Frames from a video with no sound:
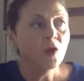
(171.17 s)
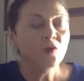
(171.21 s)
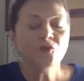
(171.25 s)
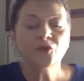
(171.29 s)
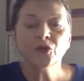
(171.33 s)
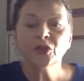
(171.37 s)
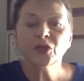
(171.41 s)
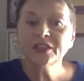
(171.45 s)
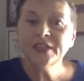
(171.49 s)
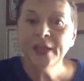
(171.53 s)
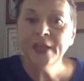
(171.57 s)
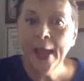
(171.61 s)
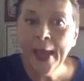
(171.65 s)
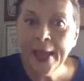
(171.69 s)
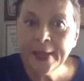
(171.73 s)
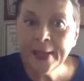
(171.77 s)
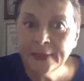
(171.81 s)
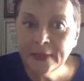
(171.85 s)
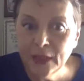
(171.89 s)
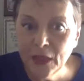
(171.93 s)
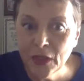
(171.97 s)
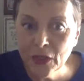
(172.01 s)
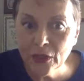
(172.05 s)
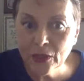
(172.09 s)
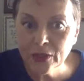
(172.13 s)
For
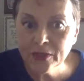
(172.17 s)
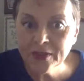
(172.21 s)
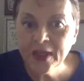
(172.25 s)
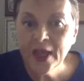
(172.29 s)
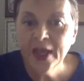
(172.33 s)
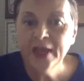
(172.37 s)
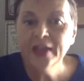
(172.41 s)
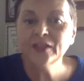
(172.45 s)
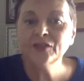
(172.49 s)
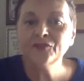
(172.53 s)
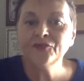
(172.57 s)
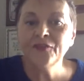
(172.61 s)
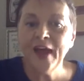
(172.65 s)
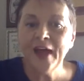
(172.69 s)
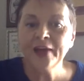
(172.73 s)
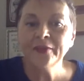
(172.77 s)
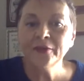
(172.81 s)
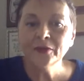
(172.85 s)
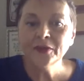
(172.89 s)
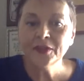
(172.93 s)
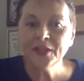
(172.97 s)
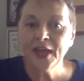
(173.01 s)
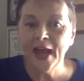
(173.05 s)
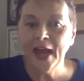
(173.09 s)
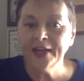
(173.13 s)
10 years. His
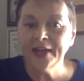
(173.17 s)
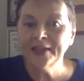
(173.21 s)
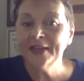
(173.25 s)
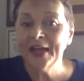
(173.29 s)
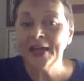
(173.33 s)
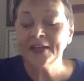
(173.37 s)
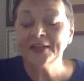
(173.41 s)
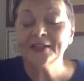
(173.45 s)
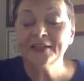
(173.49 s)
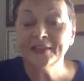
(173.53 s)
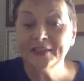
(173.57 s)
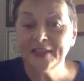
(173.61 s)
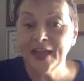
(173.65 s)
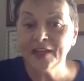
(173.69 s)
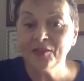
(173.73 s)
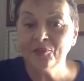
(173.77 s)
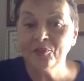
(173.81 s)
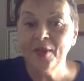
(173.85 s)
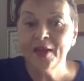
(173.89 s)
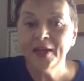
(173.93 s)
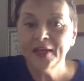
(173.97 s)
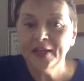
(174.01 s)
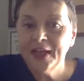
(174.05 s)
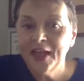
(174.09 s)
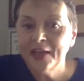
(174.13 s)
father died, and on his deathbed,